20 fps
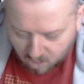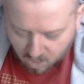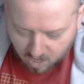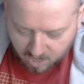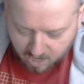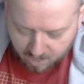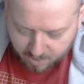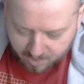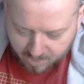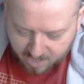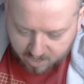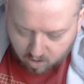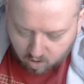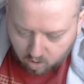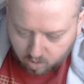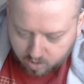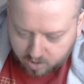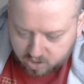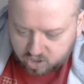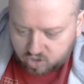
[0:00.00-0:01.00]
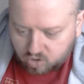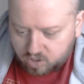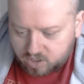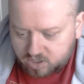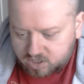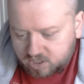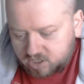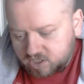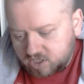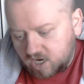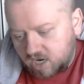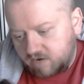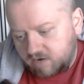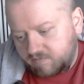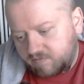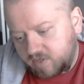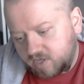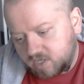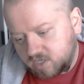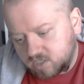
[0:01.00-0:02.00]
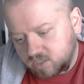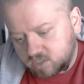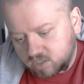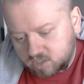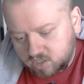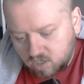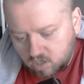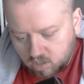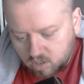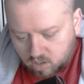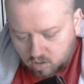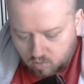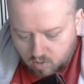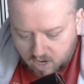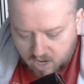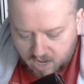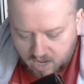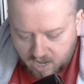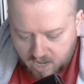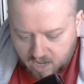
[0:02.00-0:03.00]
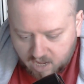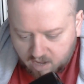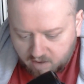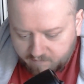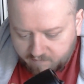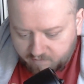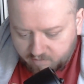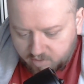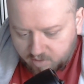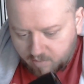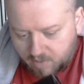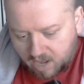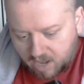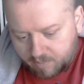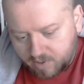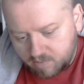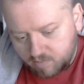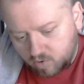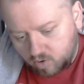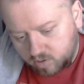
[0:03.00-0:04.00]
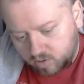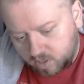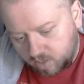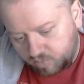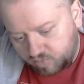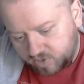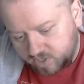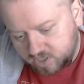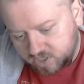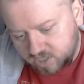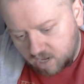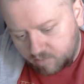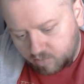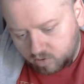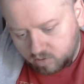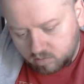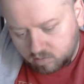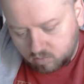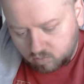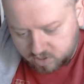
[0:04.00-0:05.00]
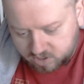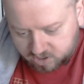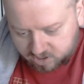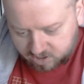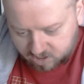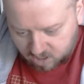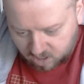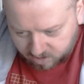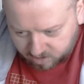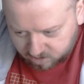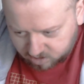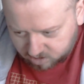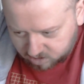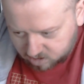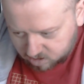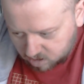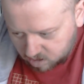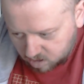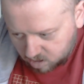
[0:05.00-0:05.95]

And then on the joystick side of things, so you have the mapping button and the preset button, which is nice.